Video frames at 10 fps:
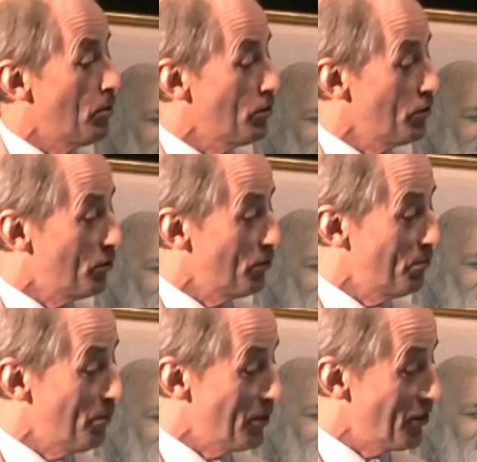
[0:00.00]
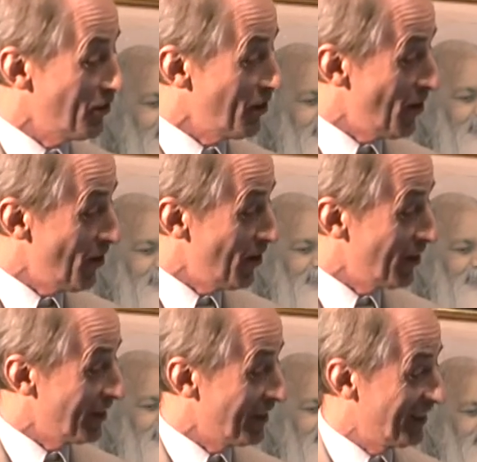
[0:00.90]
But too much
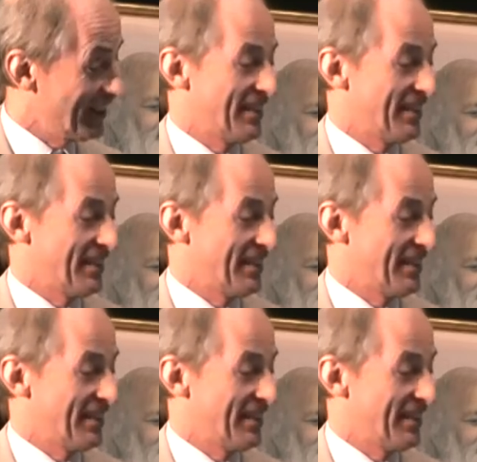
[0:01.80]
salt